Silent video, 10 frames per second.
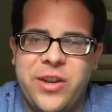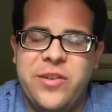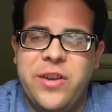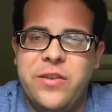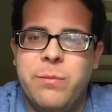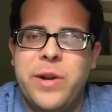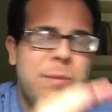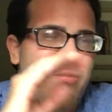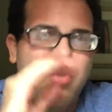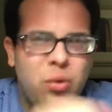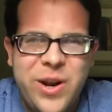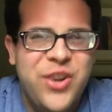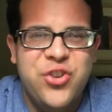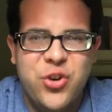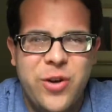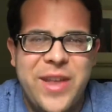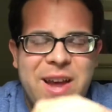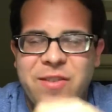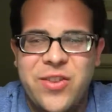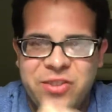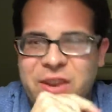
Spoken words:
6th season, but I'm pretty sure that after the